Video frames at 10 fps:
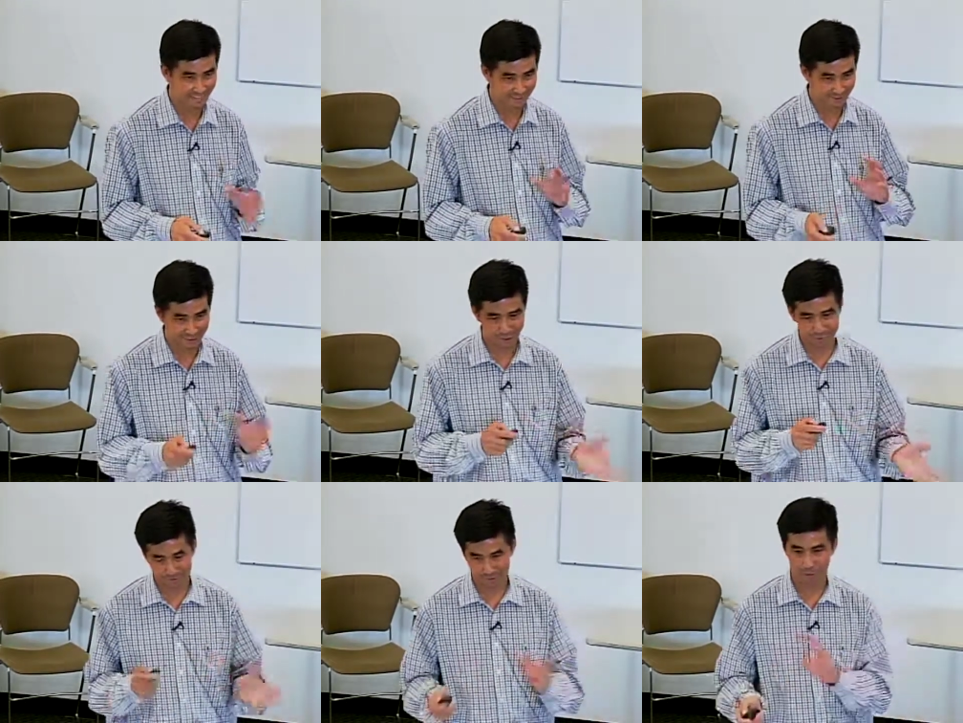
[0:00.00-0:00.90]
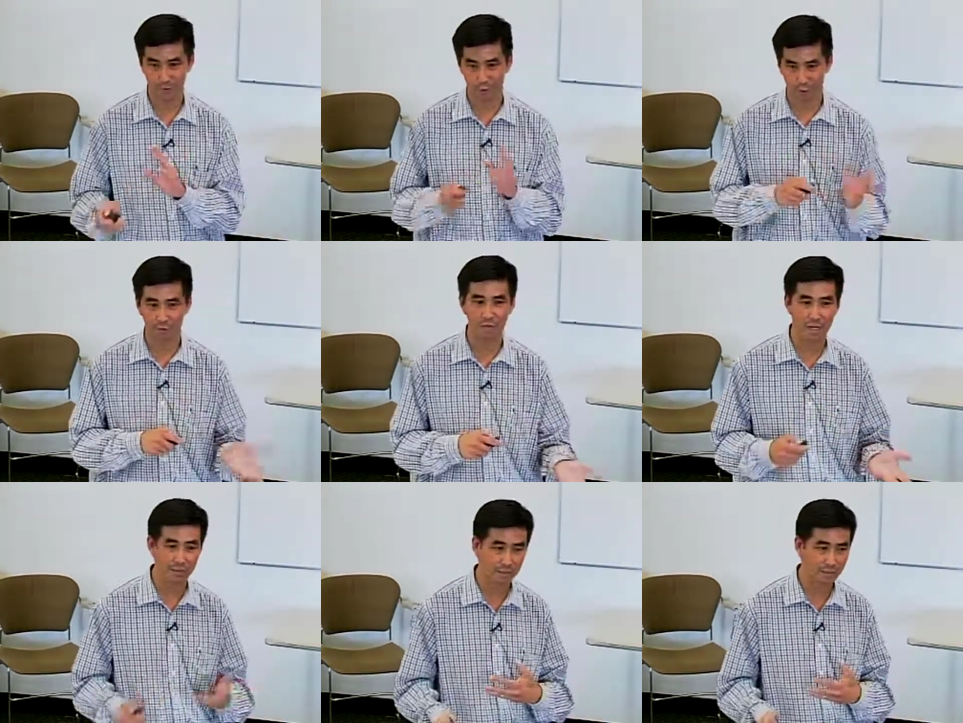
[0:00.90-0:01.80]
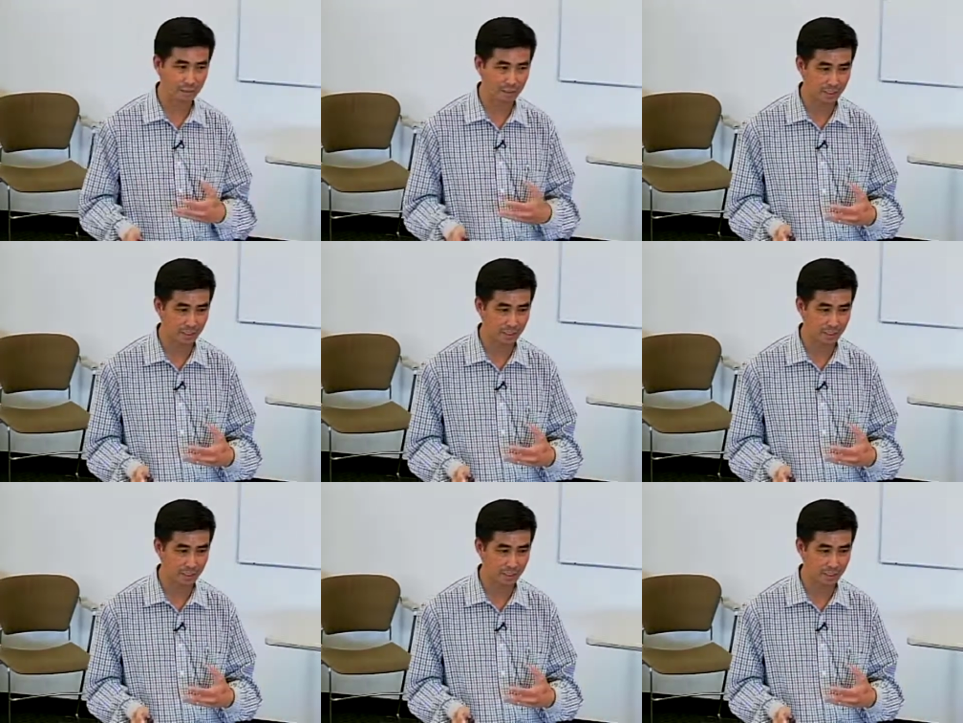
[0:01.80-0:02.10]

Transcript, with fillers: it, So usually you follow it.